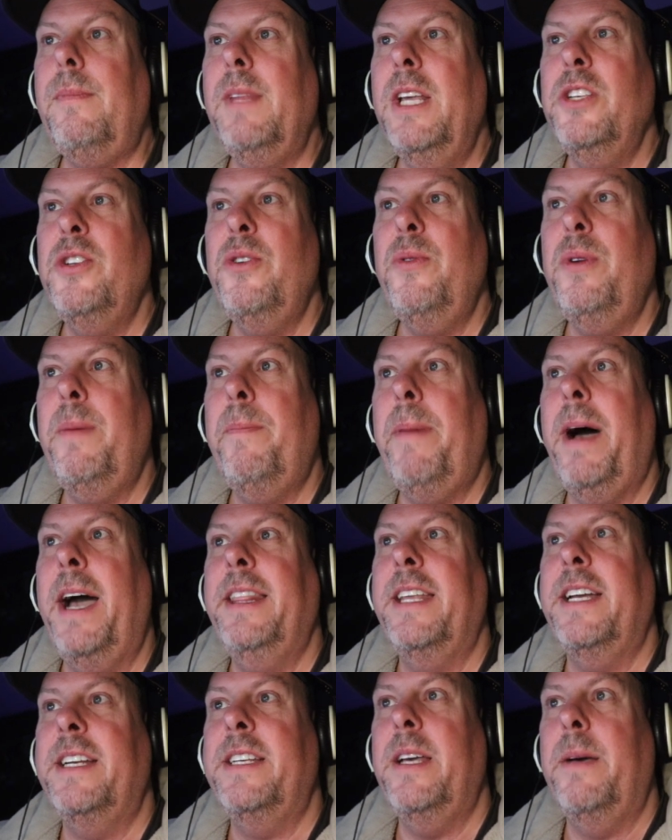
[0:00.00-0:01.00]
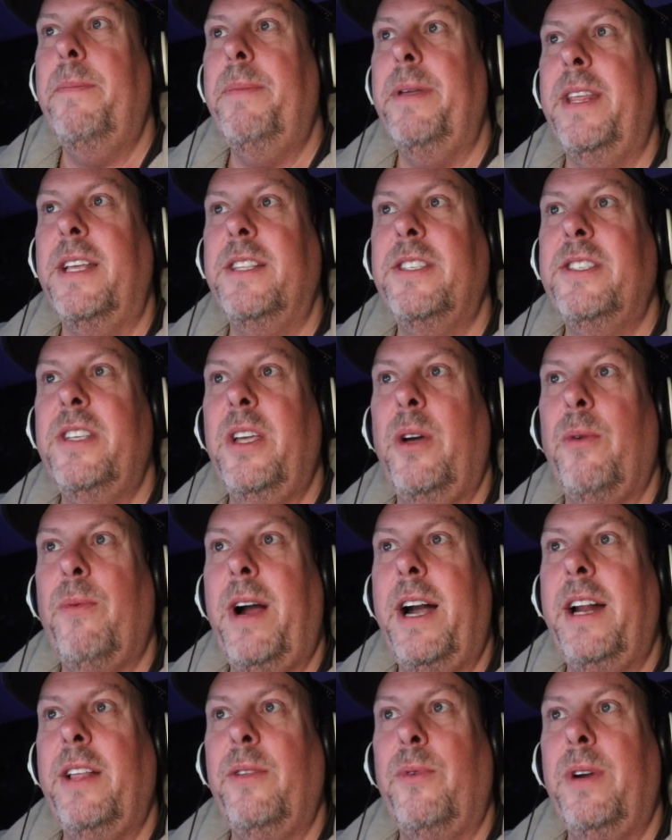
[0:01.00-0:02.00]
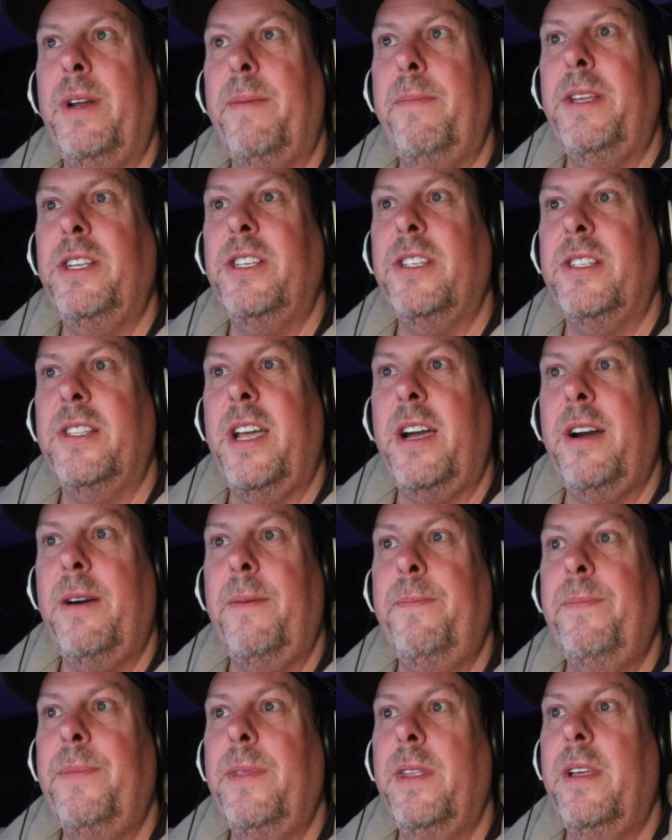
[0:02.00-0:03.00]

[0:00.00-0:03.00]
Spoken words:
And so you want to buy at that dip and then sell right at when it meets there.